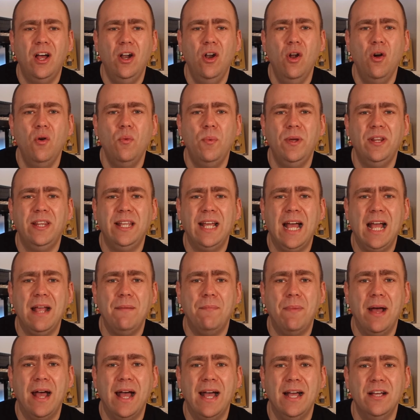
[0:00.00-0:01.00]
Along with the
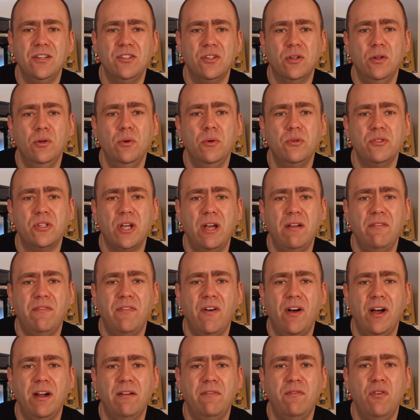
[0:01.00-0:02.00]
8 bags, you'll also
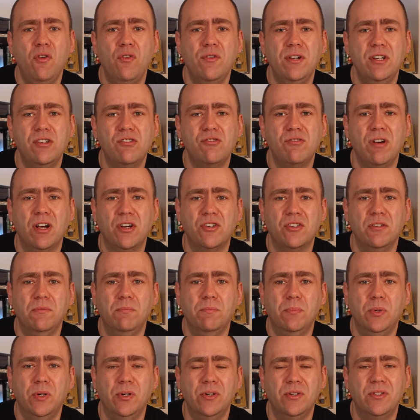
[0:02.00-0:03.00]
find 4 instruction
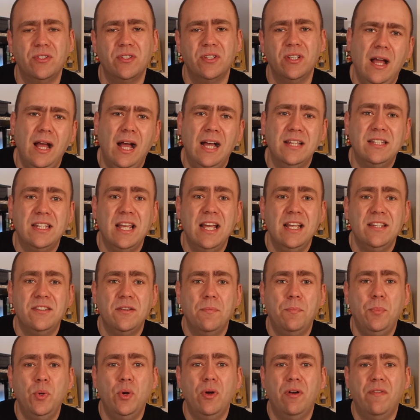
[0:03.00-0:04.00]
books, as there's
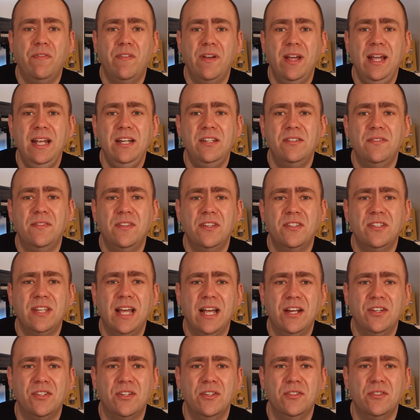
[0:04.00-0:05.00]
a book for each of the
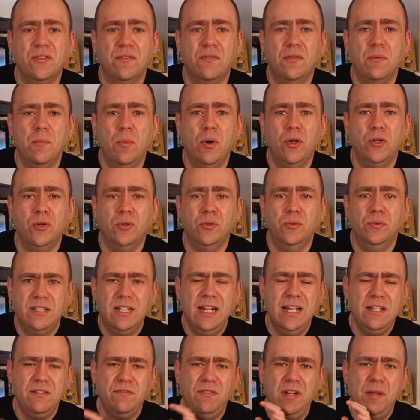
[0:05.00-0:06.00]
sections of the model. So
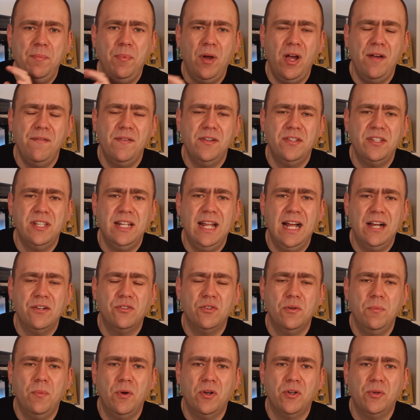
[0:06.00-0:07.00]
let's flip over to the
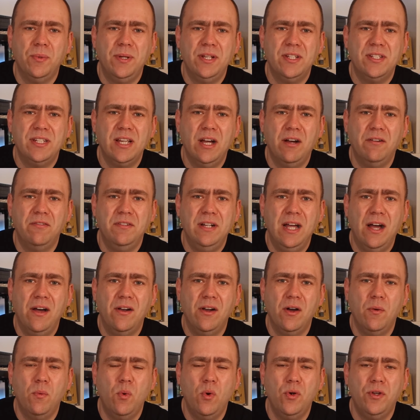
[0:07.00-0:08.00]
actual model itself now,
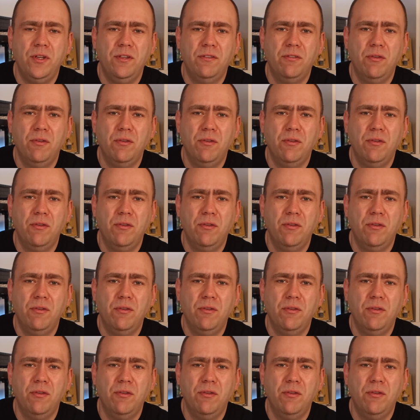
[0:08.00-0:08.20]
and I'll walk you